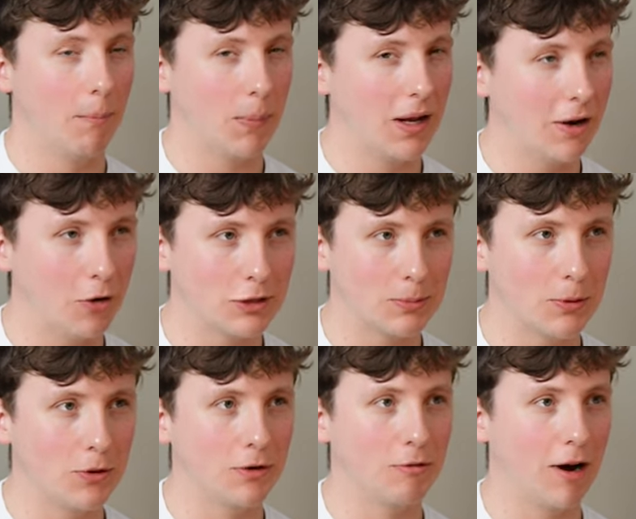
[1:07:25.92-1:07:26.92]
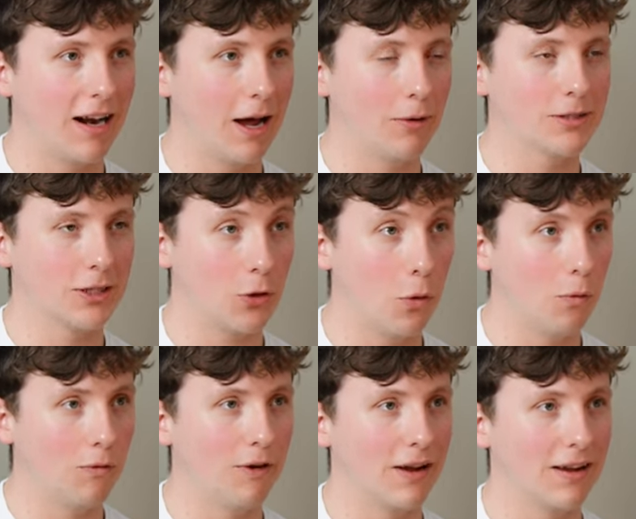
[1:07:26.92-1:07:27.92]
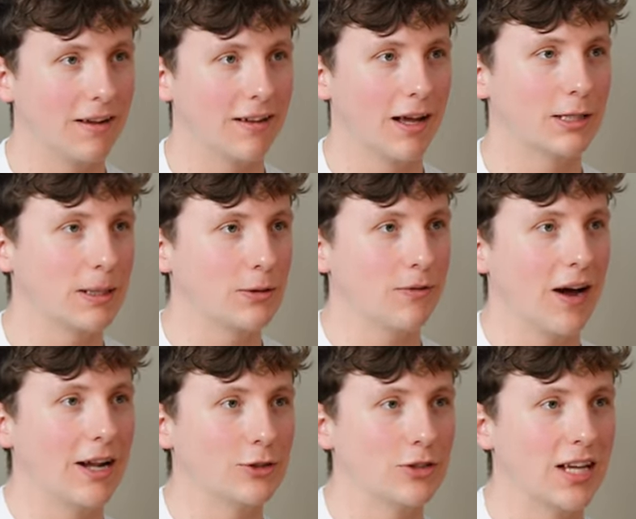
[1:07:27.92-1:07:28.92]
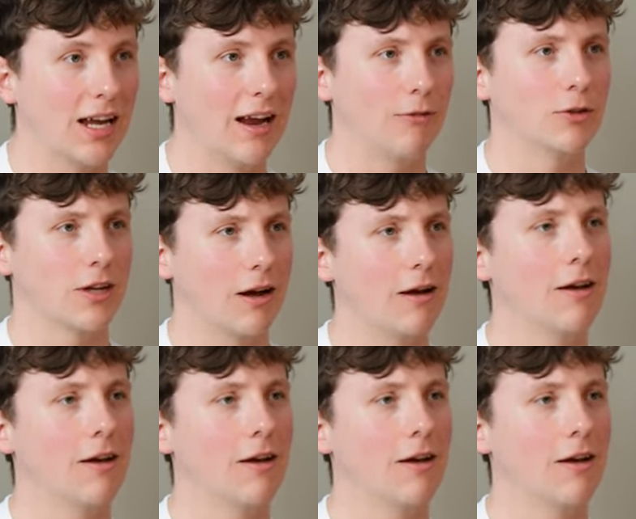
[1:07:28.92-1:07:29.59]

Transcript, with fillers: being an entrepreneur right now is the cool thing. Like especially with Andrew Tate, everyone's like,